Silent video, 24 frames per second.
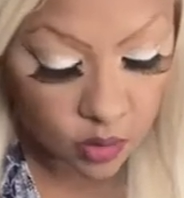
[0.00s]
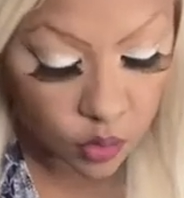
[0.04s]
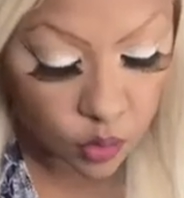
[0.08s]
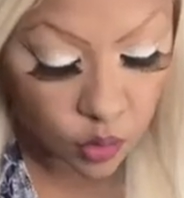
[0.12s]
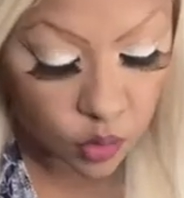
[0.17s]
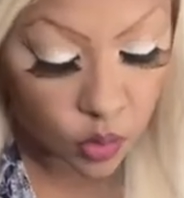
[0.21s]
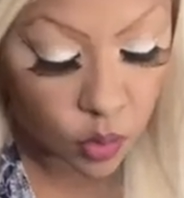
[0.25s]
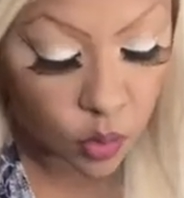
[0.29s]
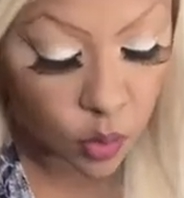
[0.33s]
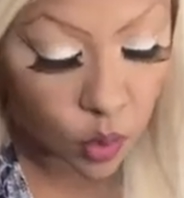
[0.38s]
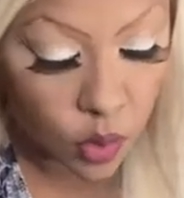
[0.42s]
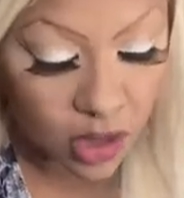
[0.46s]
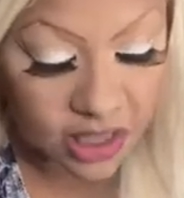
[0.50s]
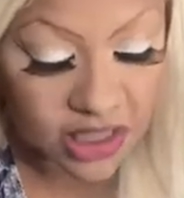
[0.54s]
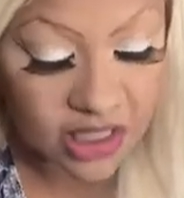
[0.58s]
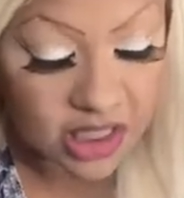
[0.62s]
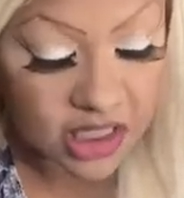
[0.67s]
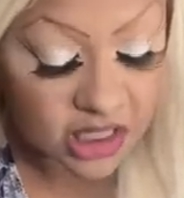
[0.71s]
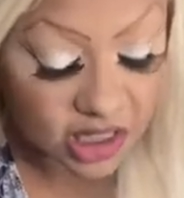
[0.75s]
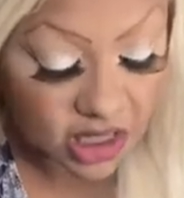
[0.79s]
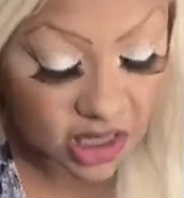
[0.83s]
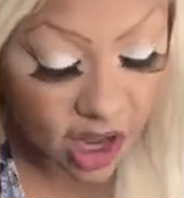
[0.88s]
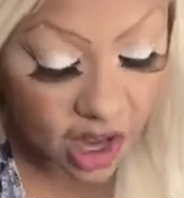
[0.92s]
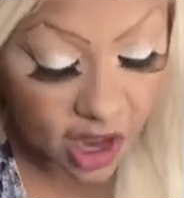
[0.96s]
what's
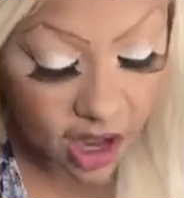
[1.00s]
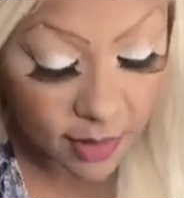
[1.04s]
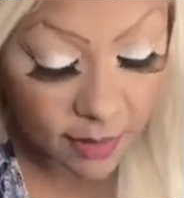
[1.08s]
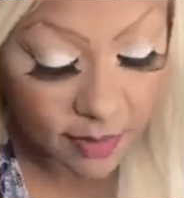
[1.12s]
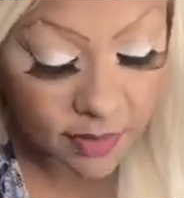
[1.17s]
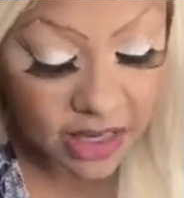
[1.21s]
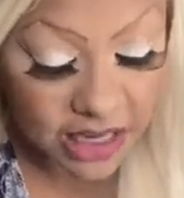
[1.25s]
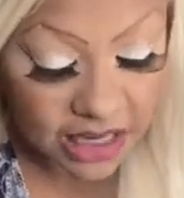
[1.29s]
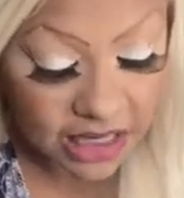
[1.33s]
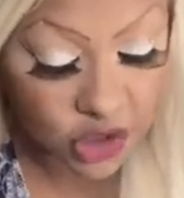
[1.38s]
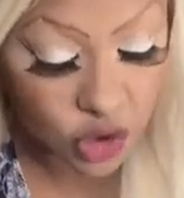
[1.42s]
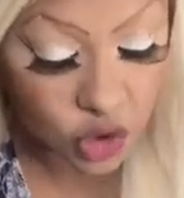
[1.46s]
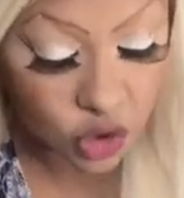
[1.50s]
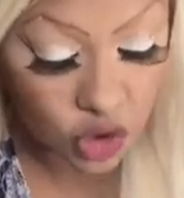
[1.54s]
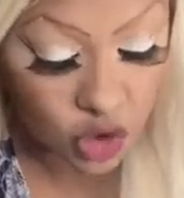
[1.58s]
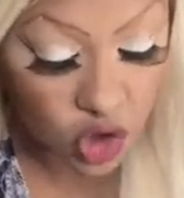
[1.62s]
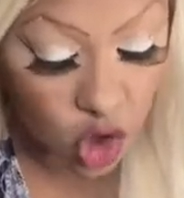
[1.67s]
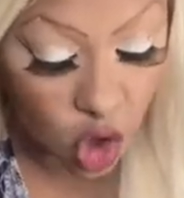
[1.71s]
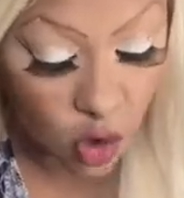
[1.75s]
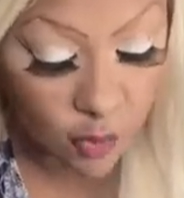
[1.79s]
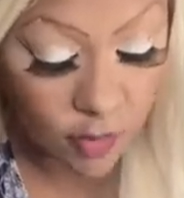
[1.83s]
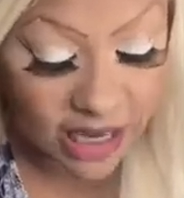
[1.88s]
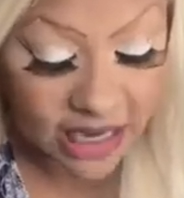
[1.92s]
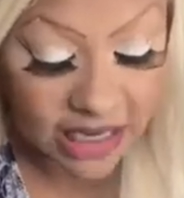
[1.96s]
to come is your
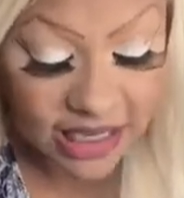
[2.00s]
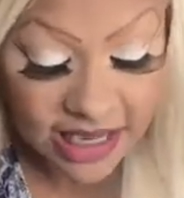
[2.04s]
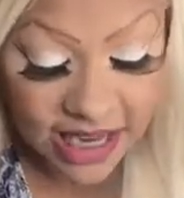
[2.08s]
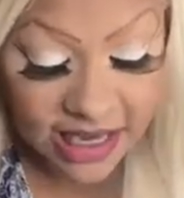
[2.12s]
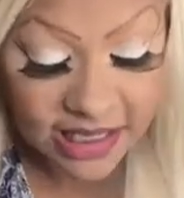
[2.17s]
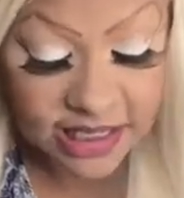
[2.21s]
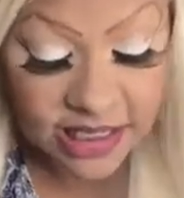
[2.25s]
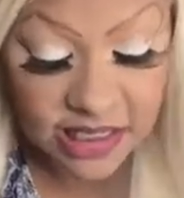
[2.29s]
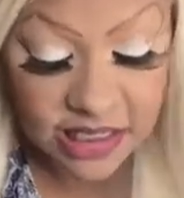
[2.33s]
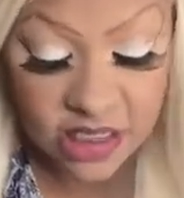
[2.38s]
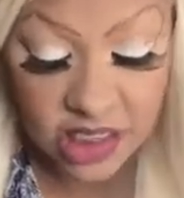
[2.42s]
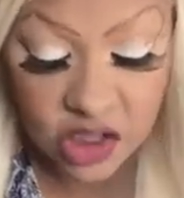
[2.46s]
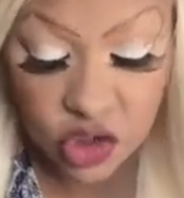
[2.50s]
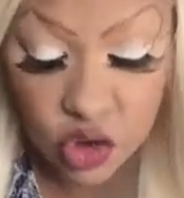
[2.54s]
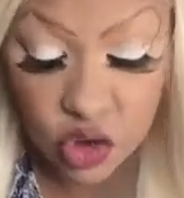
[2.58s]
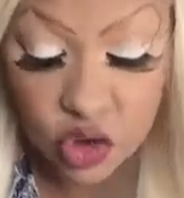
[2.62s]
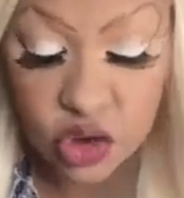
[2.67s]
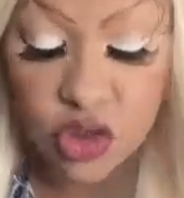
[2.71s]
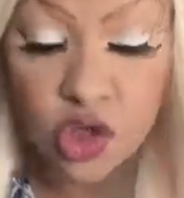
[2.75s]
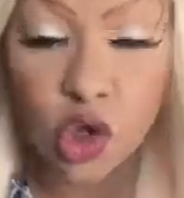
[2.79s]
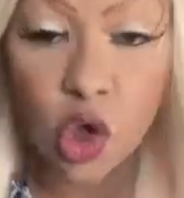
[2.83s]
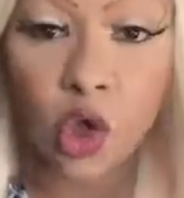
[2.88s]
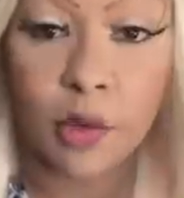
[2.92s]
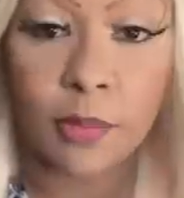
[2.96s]
soulmate. Yes, this is your
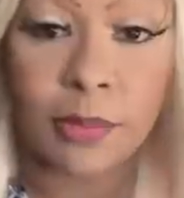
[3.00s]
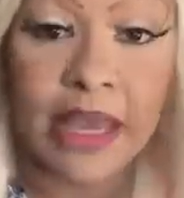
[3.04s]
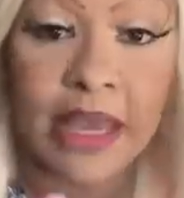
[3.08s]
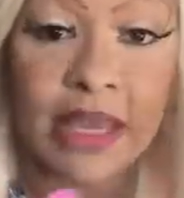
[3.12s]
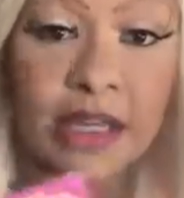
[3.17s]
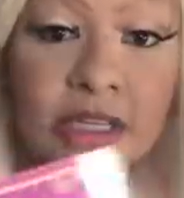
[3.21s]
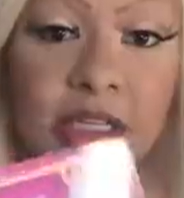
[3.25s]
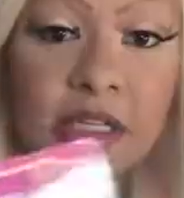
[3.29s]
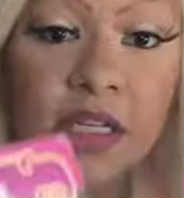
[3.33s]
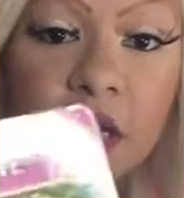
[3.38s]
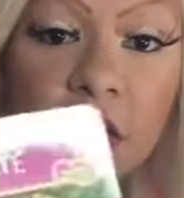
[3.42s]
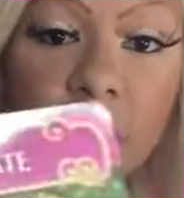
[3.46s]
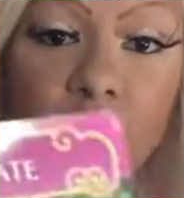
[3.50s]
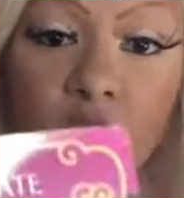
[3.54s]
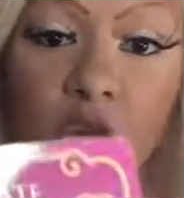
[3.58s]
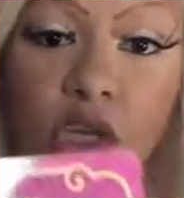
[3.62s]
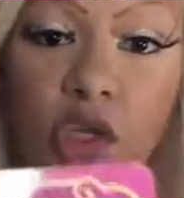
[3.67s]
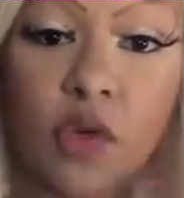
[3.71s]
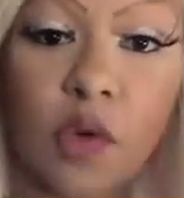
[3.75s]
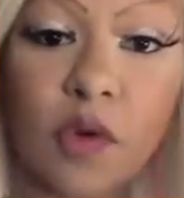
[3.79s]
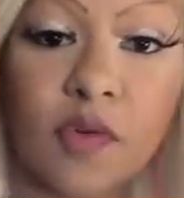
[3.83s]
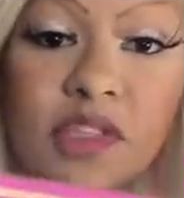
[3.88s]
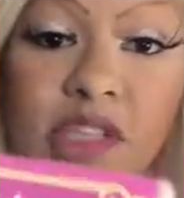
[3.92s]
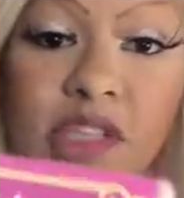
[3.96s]
soulmate. So if some